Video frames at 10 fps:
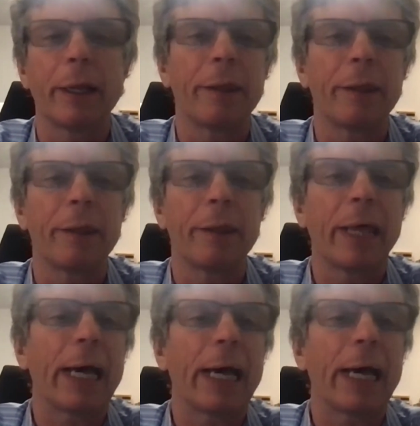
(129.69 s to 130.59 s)

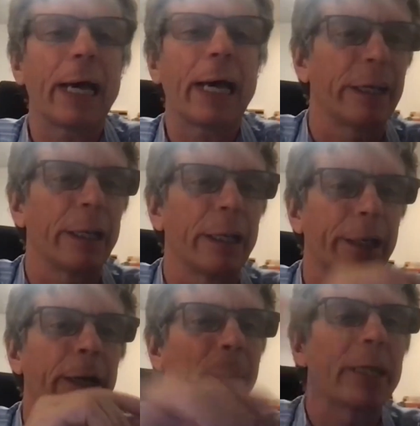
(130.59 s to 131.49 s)
that exact
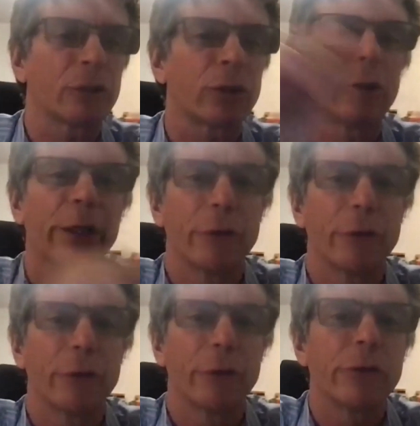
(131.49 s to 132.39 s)
field and make sure
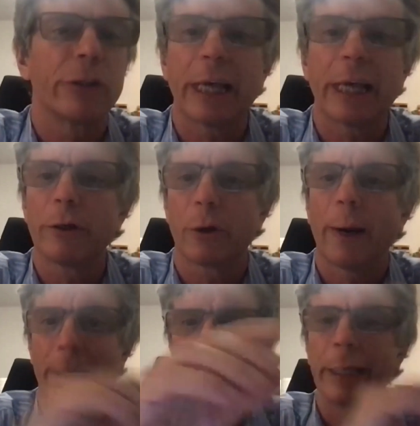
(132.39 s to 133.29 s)
they're using that
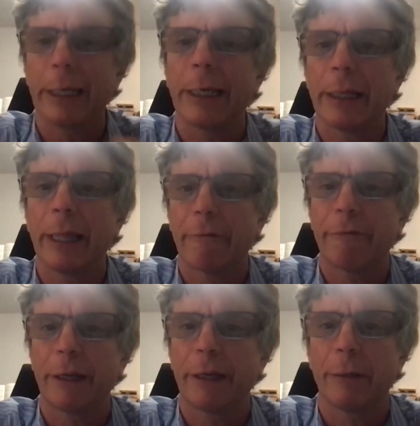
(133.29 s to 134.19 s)
word correctly in
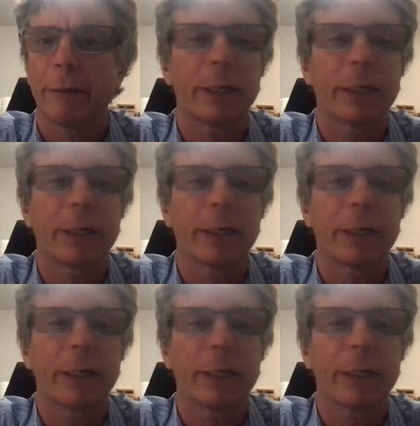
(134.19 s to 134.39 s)
that field,